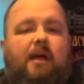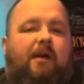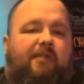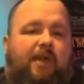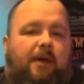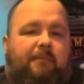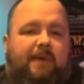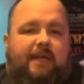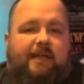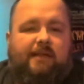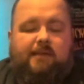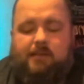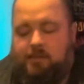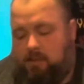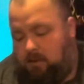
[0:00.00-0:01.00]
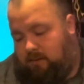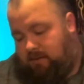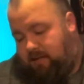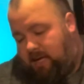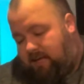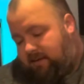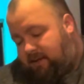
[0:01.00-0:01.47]
That means
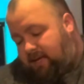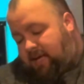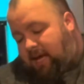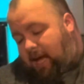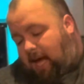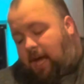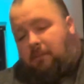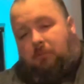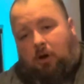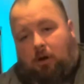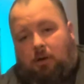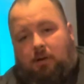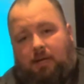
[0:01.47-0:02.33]
that the hammer,